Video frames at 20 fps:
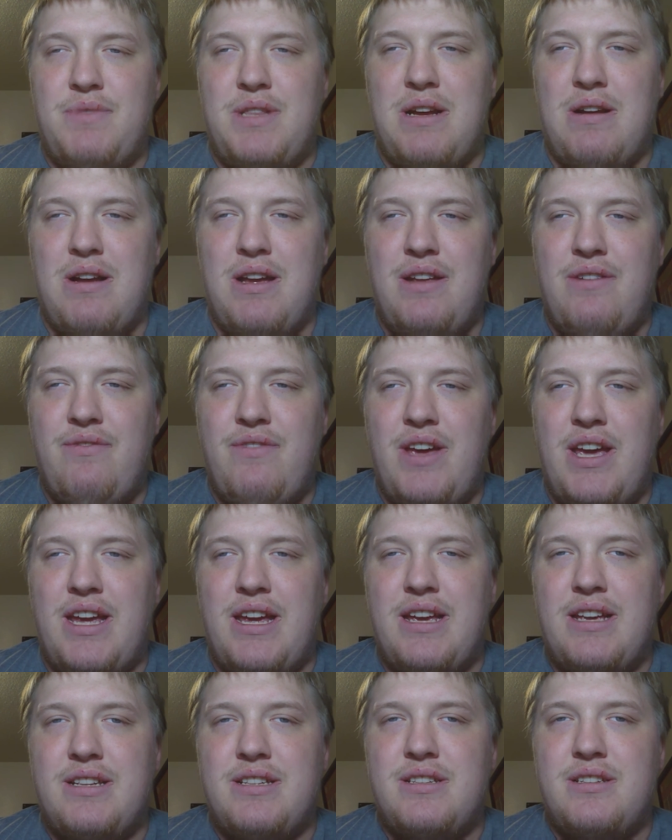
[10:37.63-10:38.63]
They're in
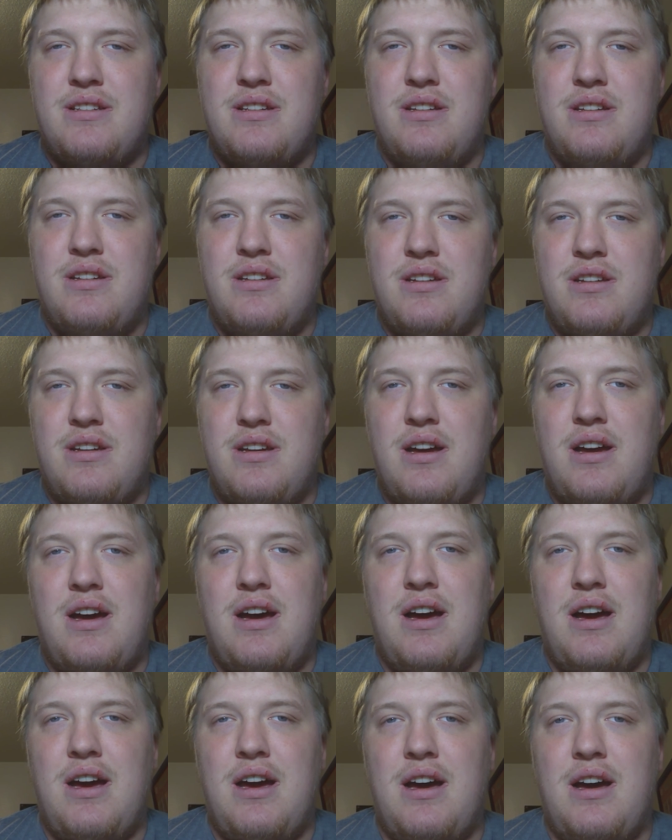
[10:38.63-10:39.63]
Vegas.
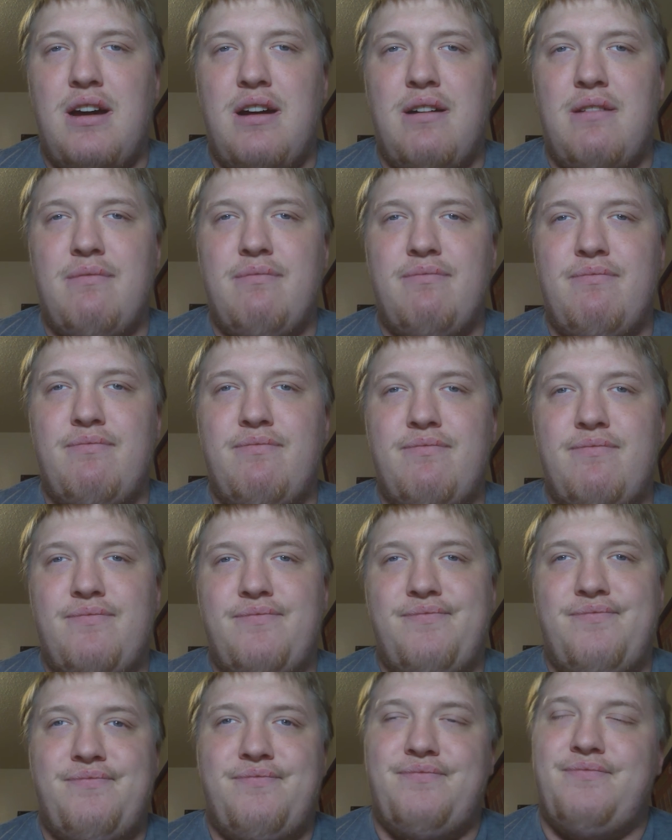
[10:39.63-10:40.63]
The
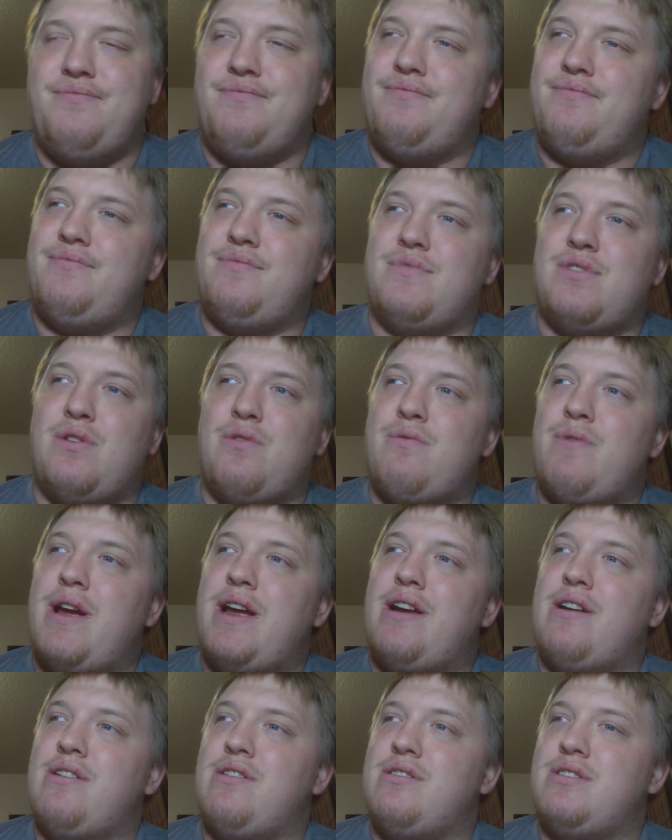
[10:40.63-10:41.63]

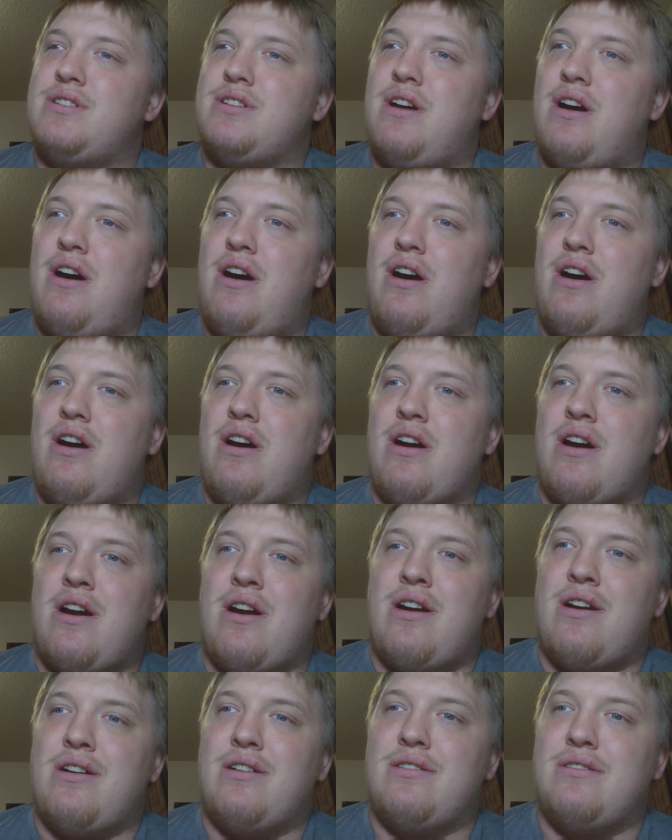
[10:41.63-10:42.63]
Raiders
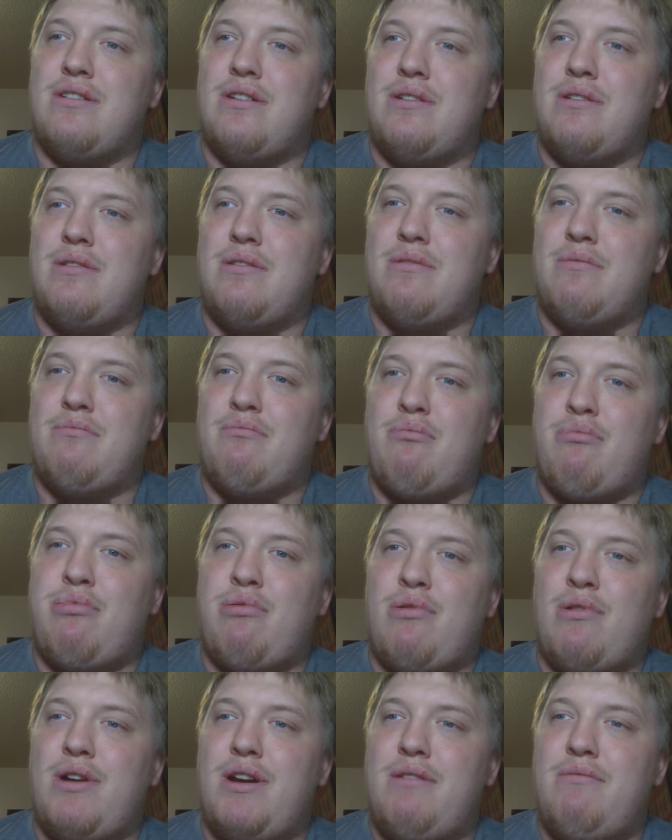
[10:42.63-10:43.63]
are
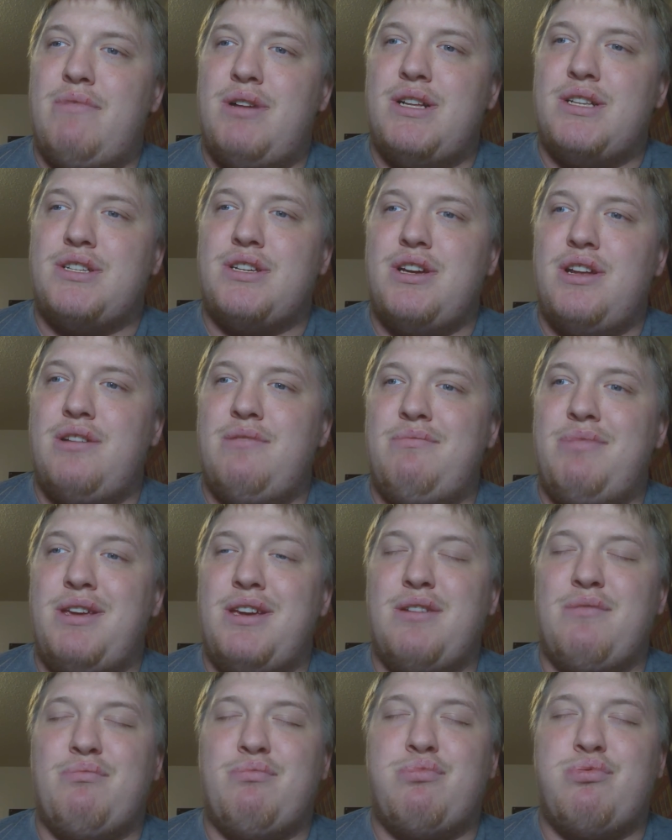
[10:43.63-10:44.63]
pretty much going to
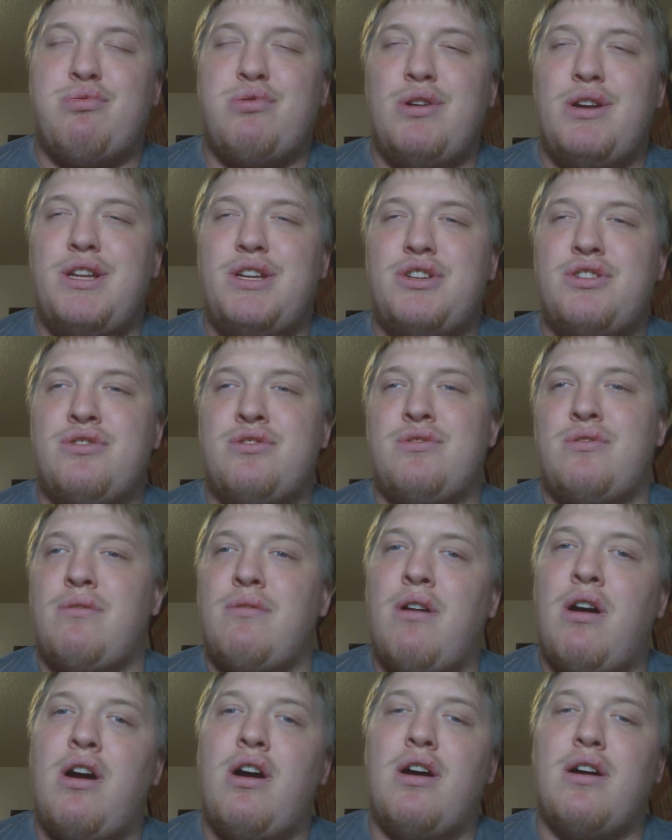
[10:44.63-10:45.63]
be a pretty
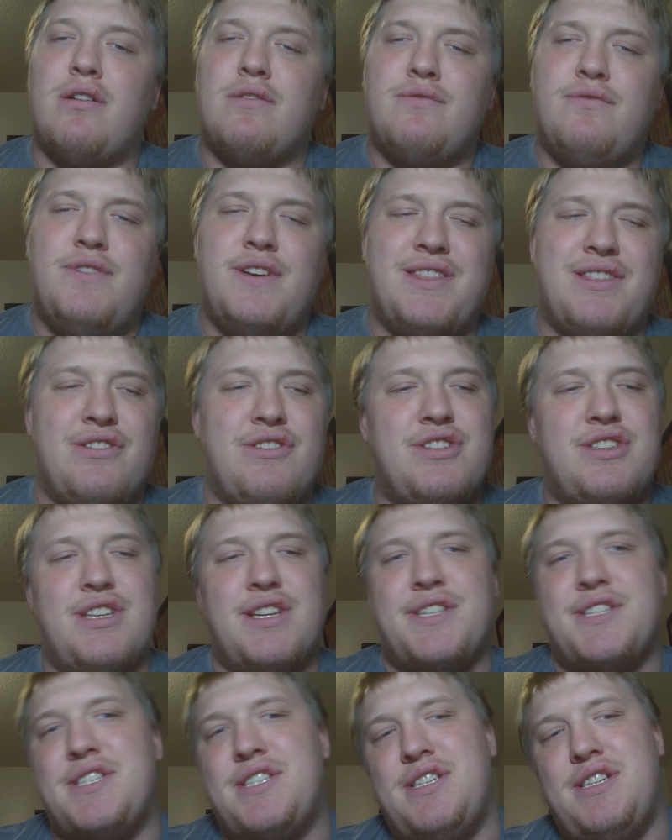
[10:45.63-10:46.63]
strong fifth or
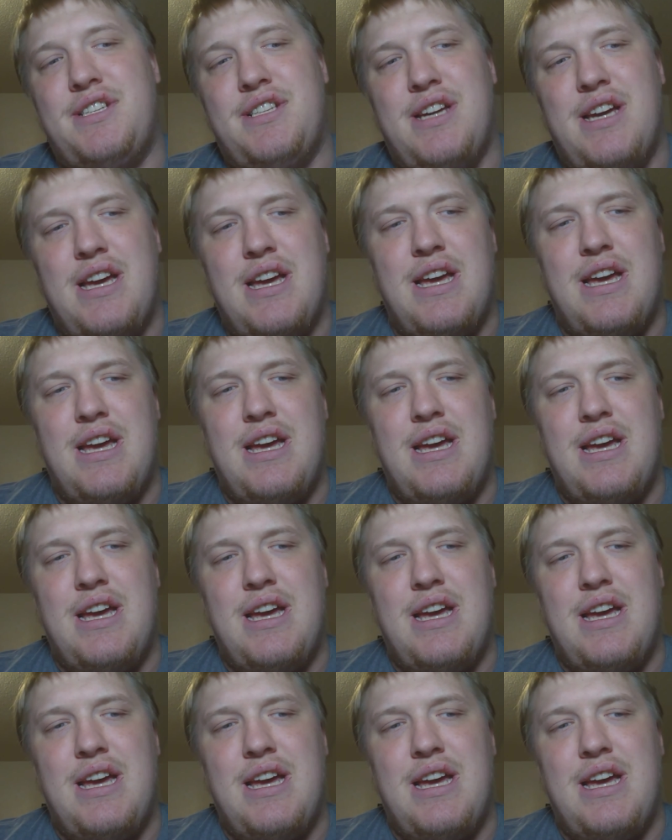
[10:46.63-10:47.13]
sixth seed